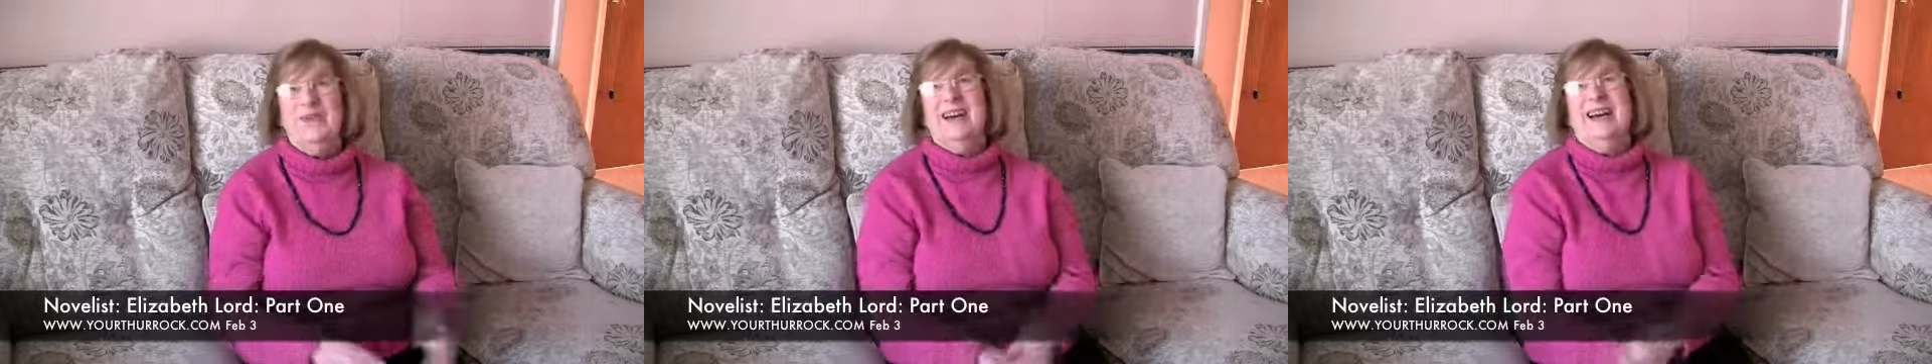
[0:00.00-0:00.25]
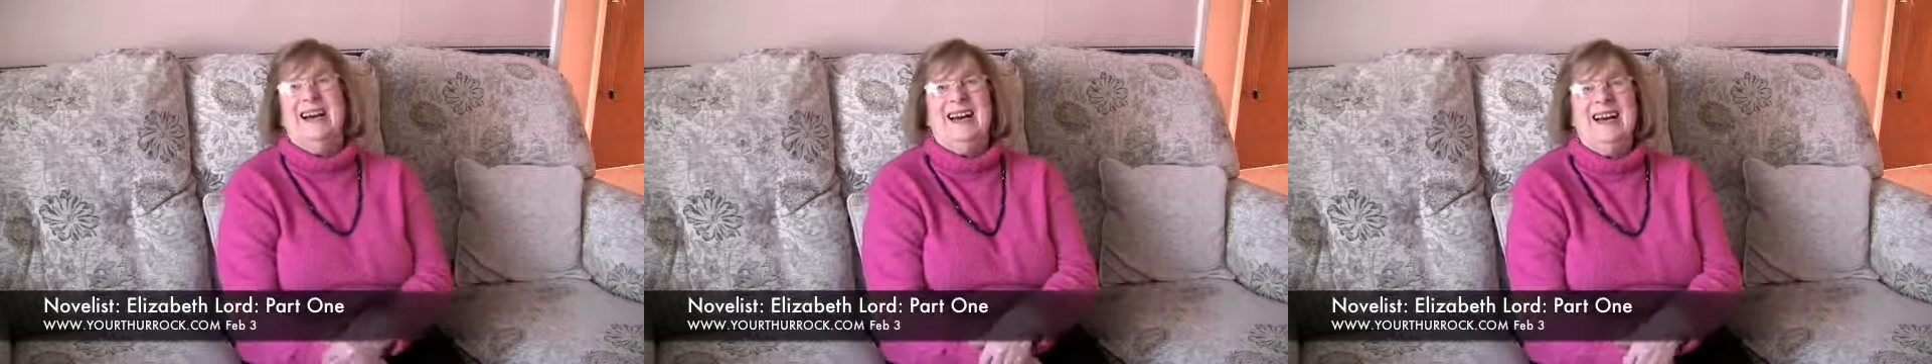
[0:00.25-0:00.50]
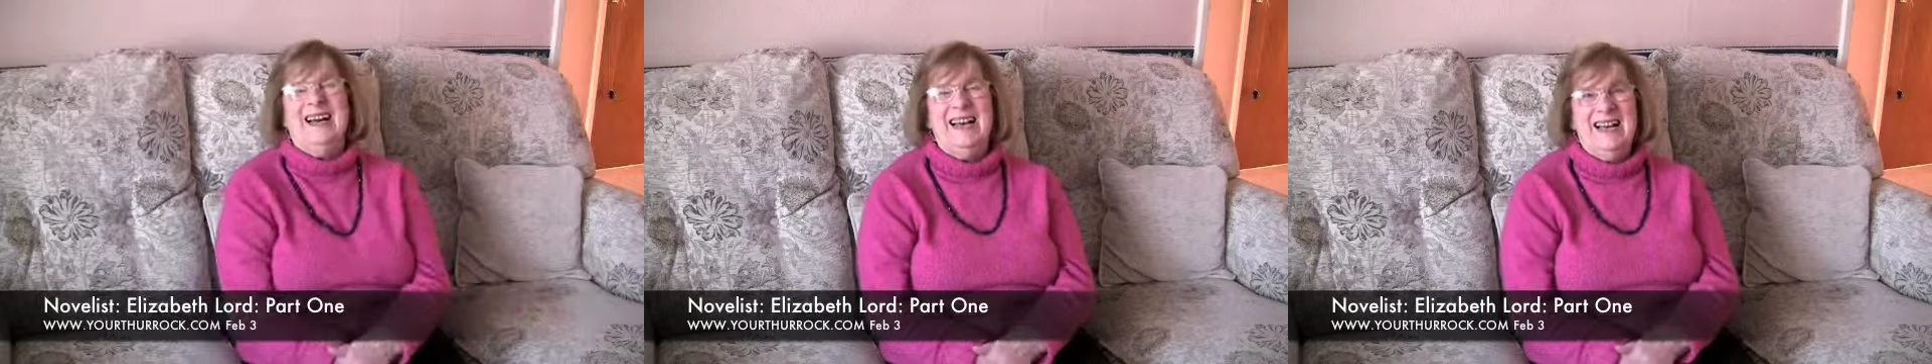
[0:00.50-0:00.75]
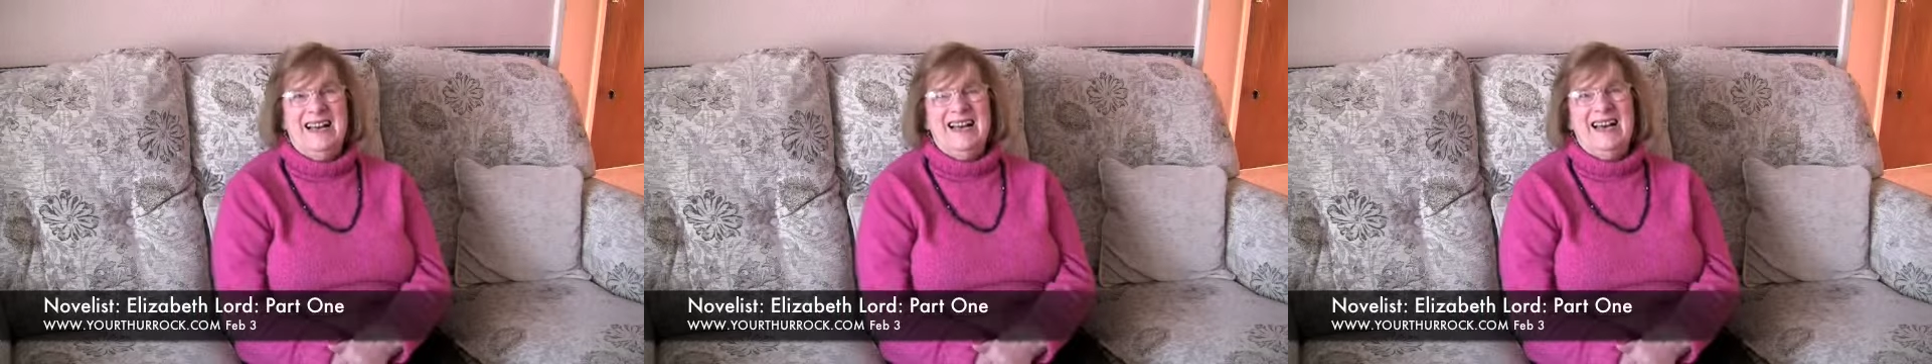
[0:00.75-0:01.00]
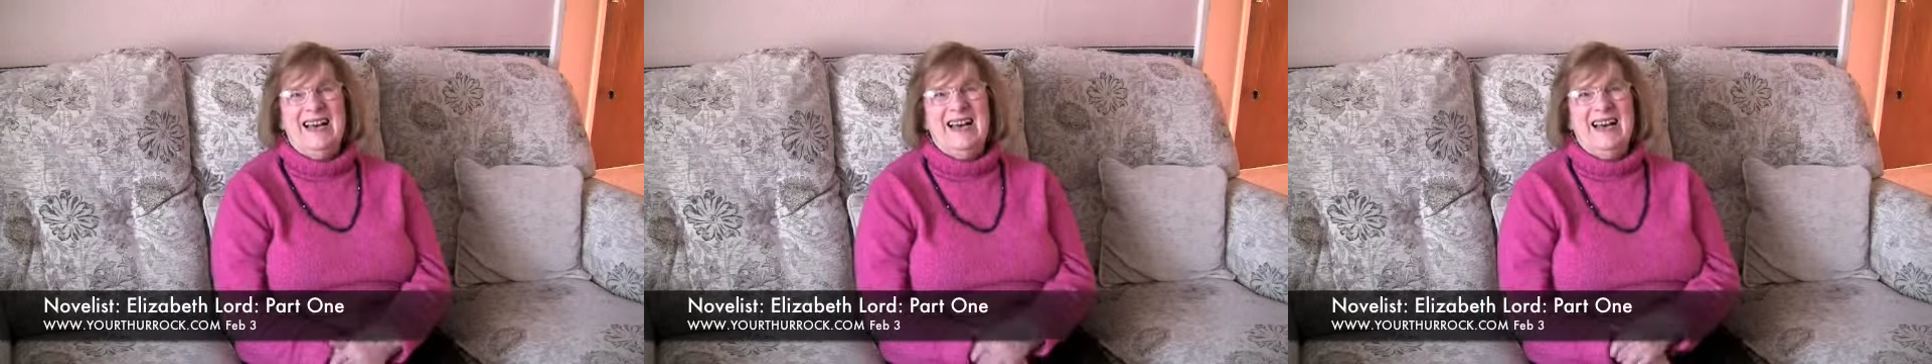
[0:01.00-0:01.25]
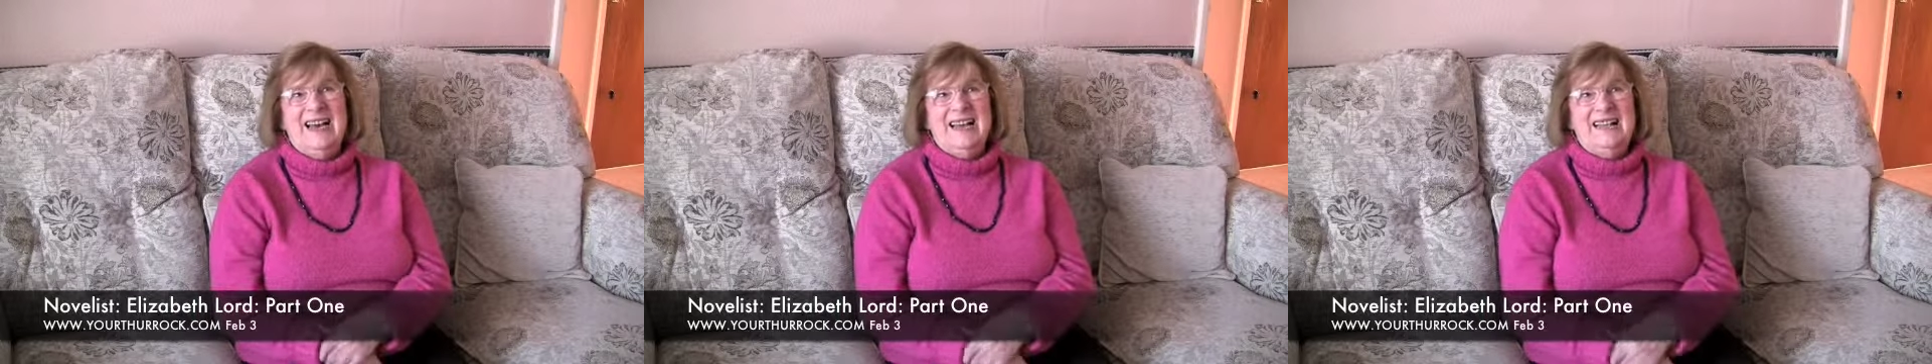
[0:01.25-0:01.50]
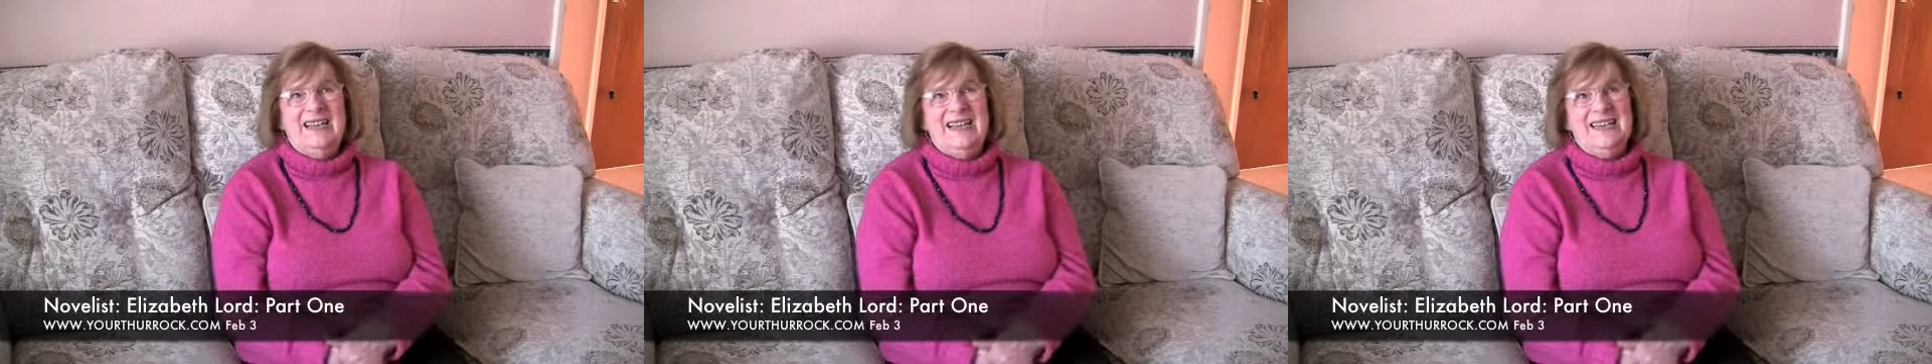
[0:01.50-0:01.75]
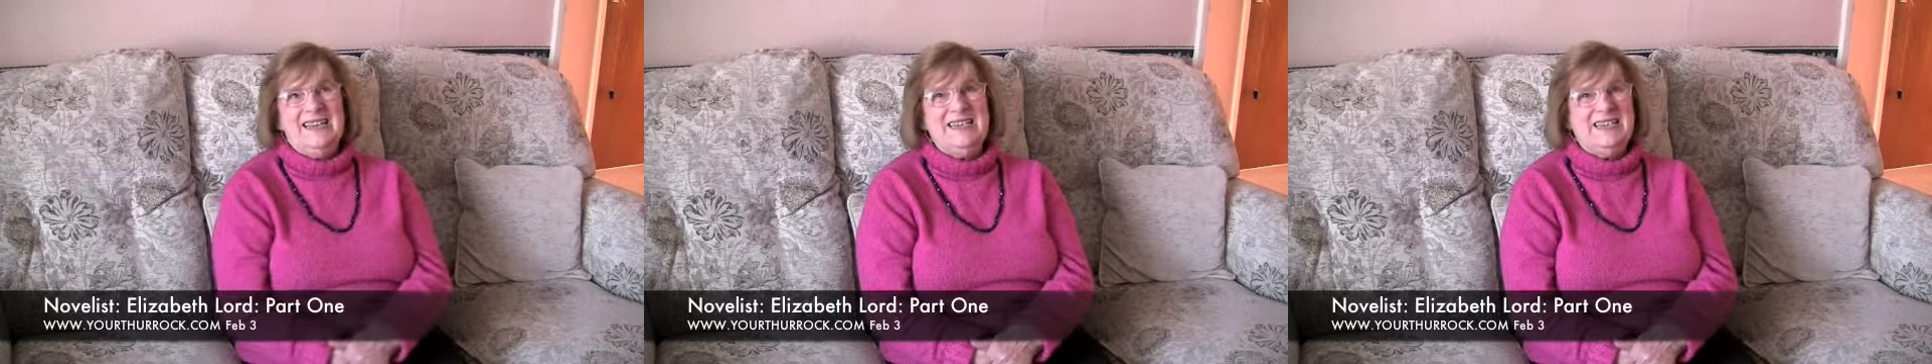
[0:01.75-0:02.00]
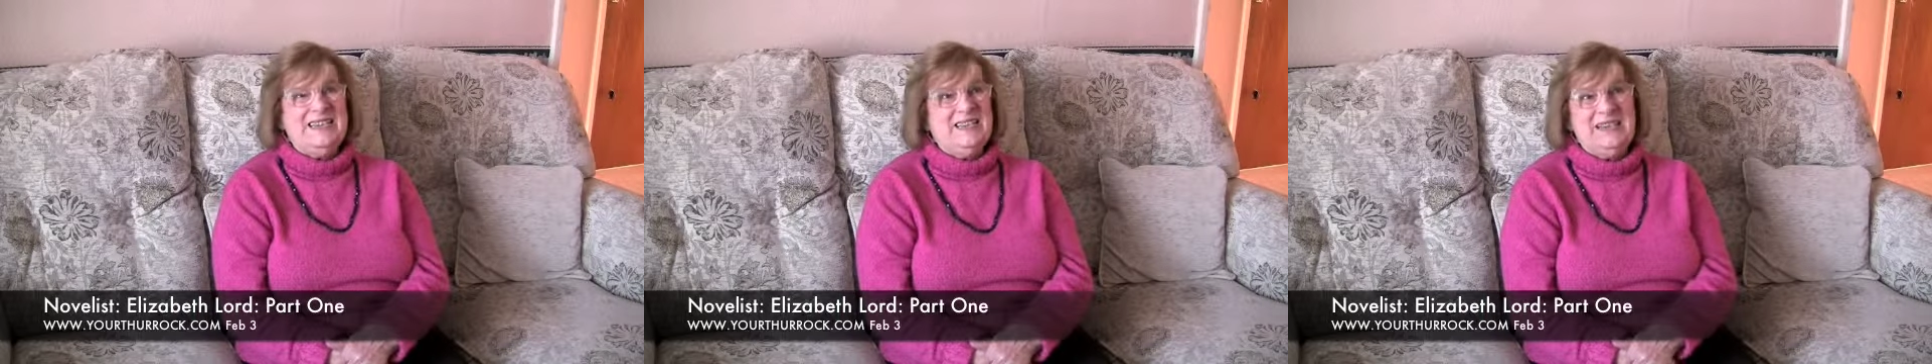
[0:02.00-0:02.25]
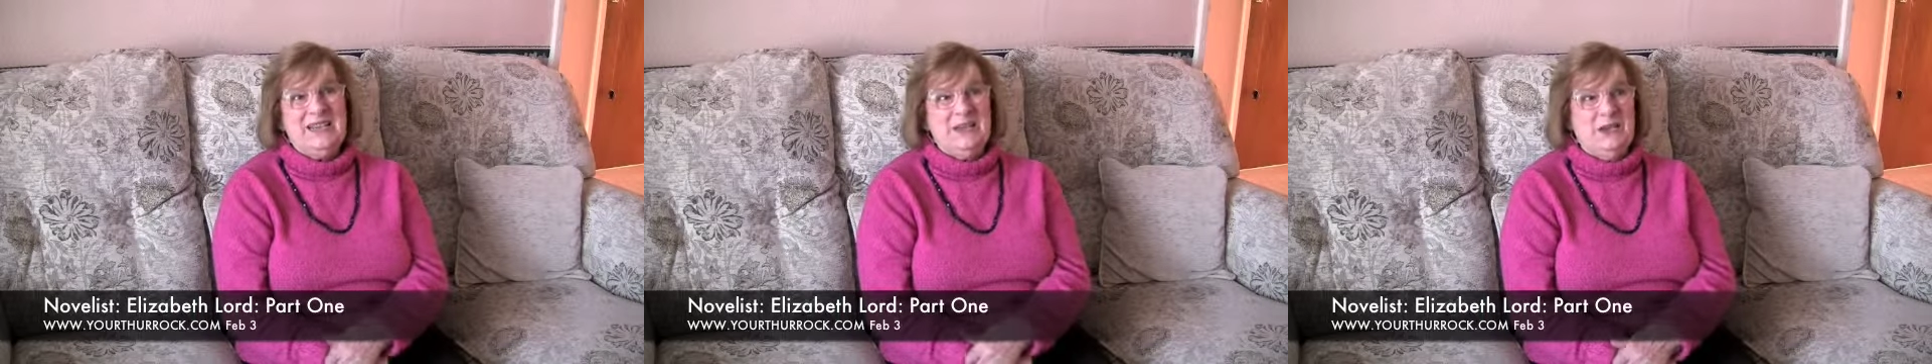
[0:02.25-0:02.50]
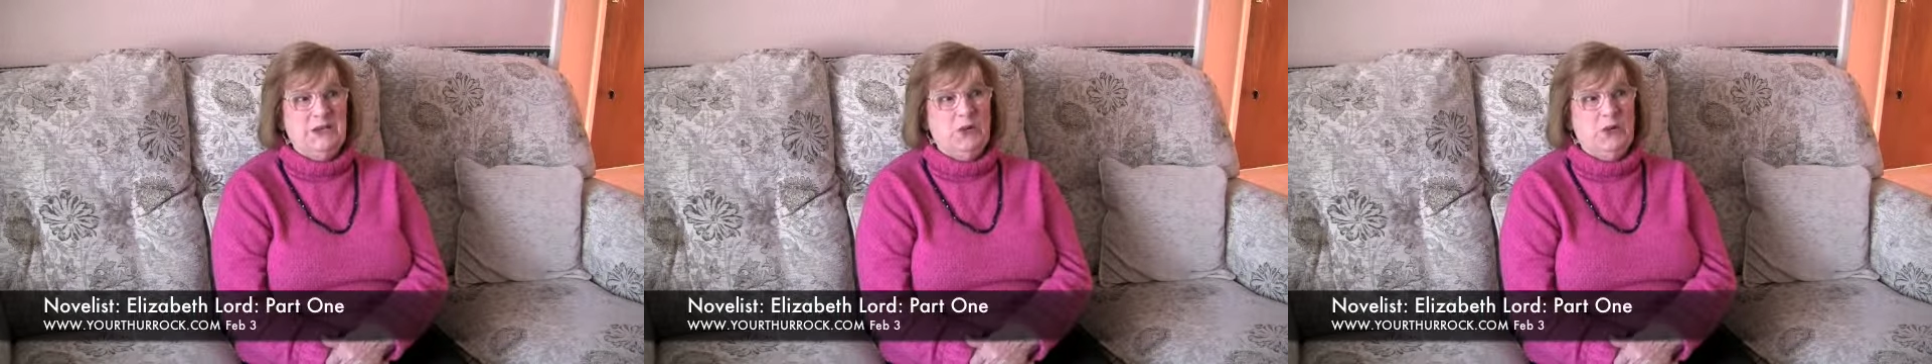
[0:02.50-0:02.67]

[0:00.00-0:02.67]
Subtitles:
will. And she just said,